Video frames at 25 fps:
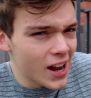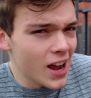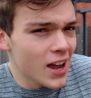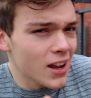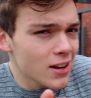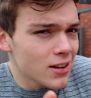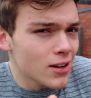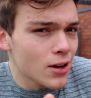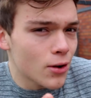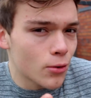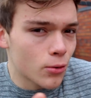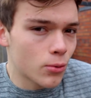
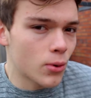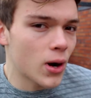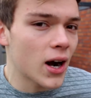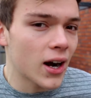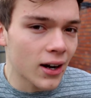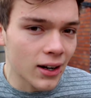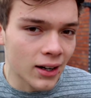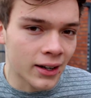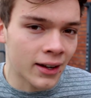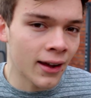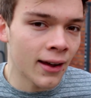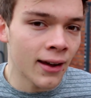in the
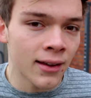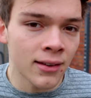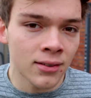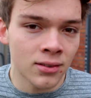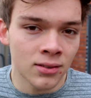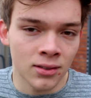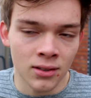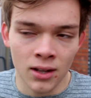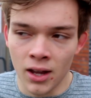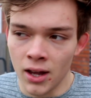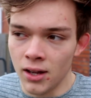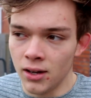rare
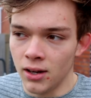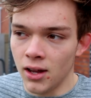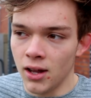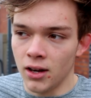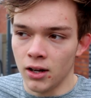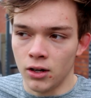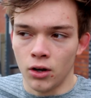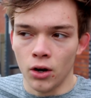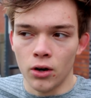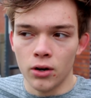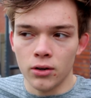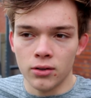case it, it
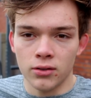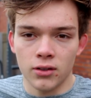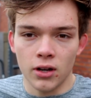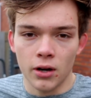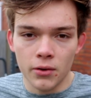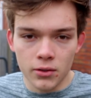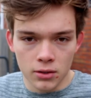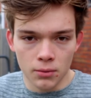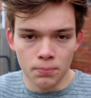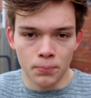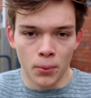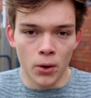occurs, there
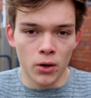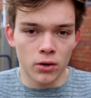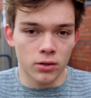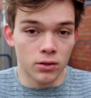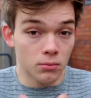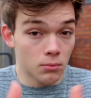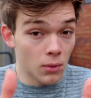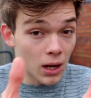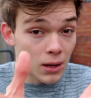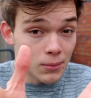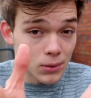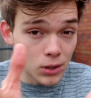is a
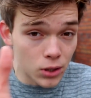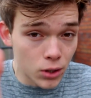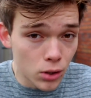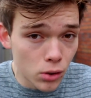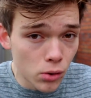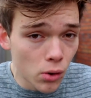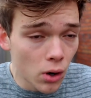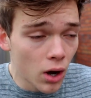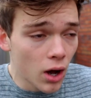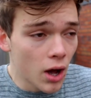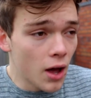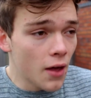person, maybe
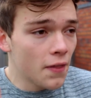you,